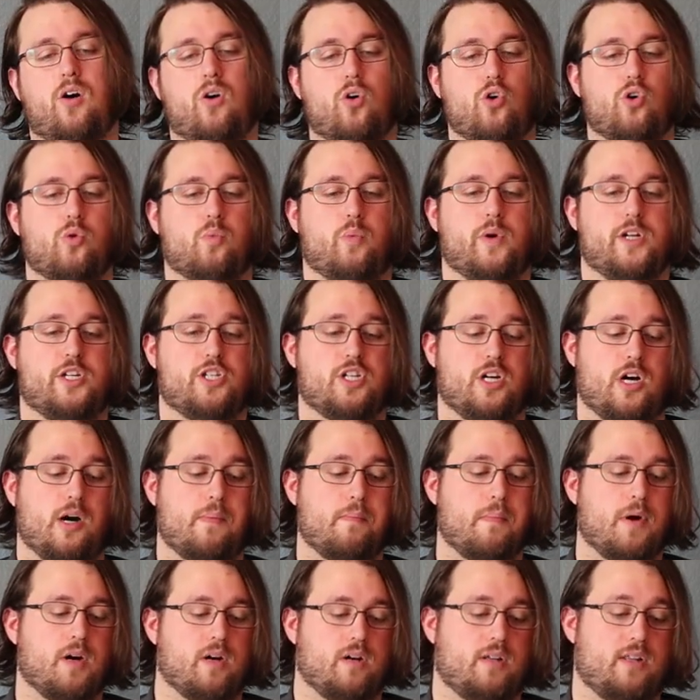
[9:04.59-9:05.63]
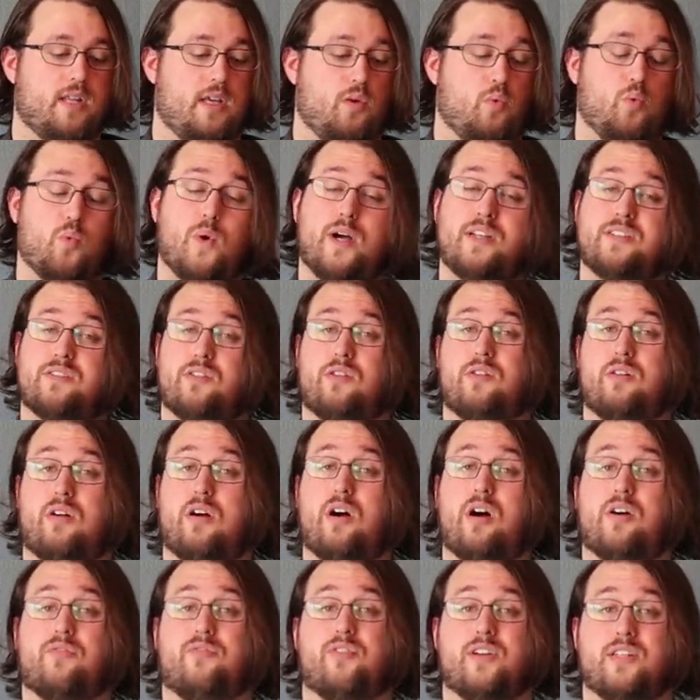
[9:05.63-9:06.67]
home, which among the Western
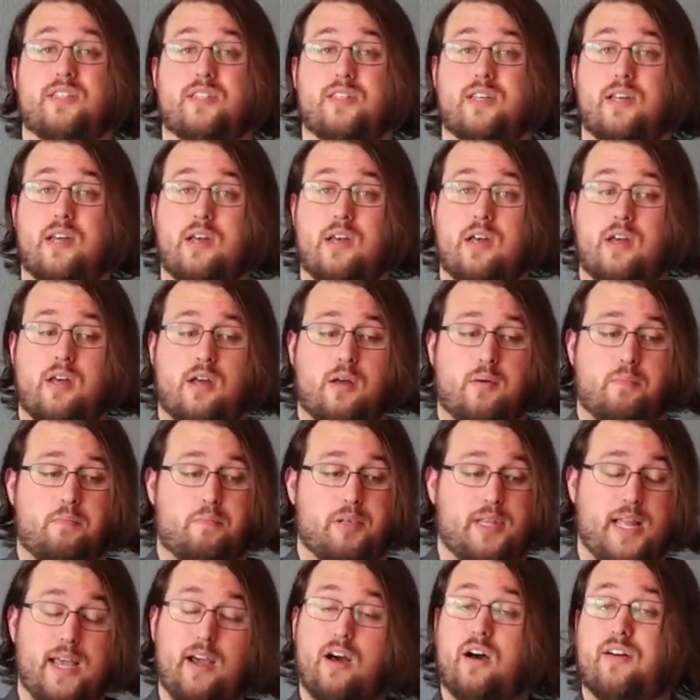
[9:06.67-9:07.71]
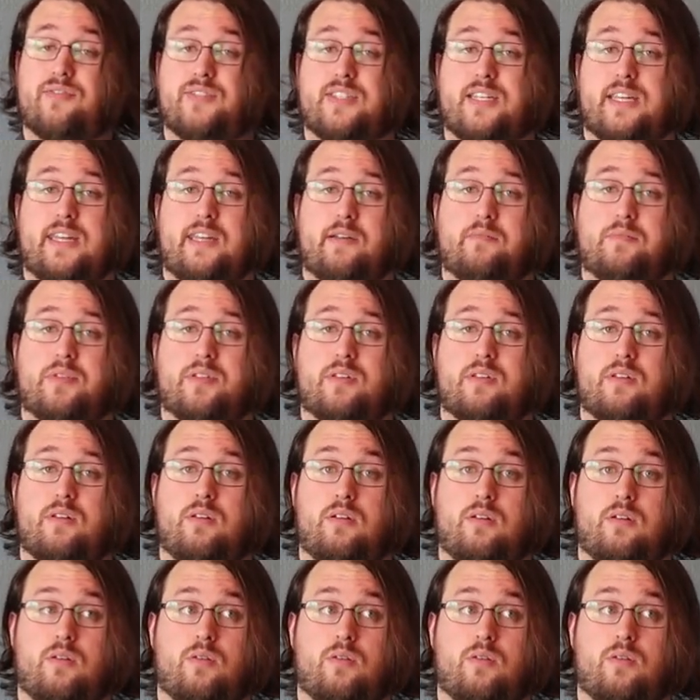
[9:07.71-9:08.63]
Conference playoff teams,